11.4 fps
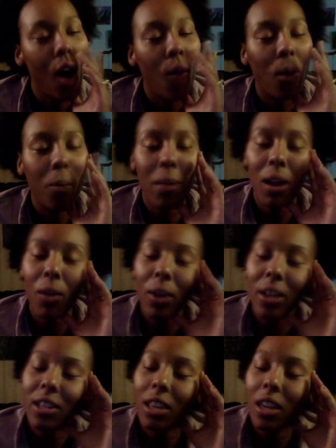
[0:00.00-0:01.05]
What better way
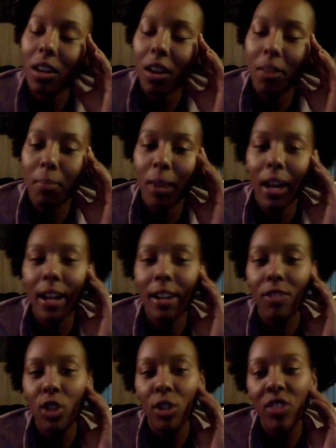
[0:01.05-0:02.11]
to kick off my
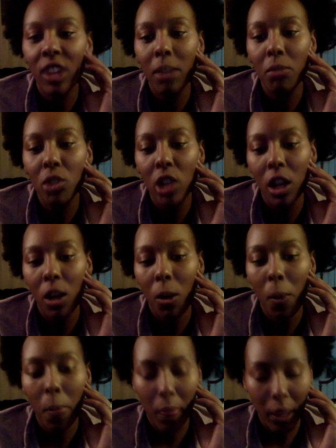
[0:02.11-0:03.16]
revamped
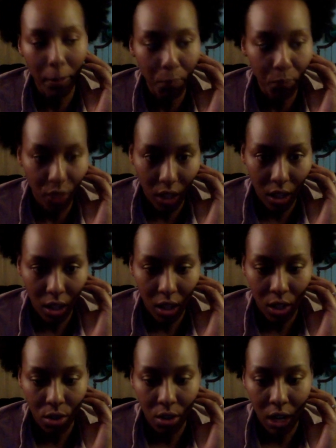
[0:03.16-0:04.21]
channel than
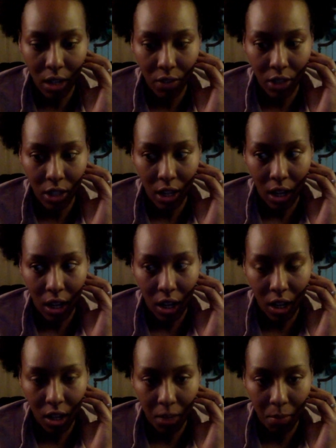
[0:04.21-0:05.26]
to kind of stay
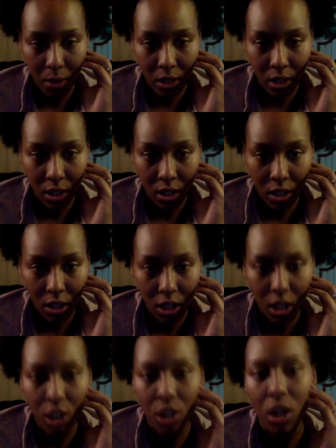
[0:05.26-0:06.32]
in the present
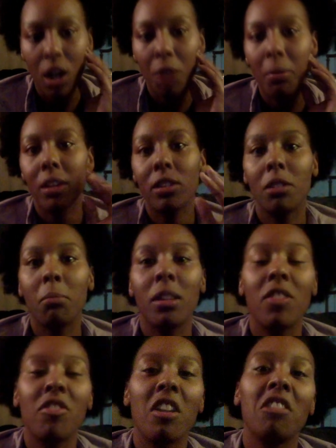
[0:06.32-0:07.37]
and talk about some of
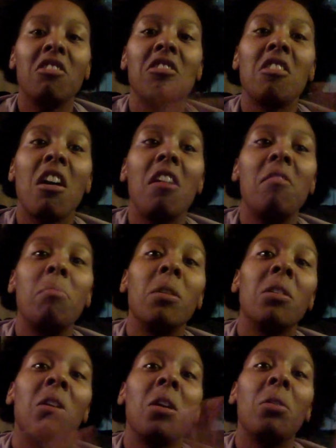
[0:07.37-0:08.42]
the things that I've
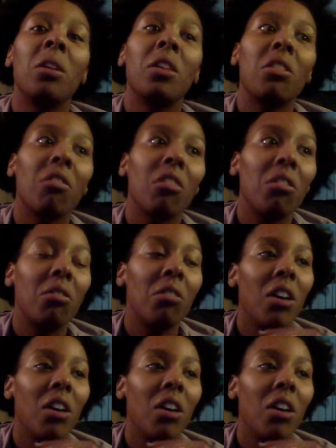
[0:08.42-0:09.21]
been going through.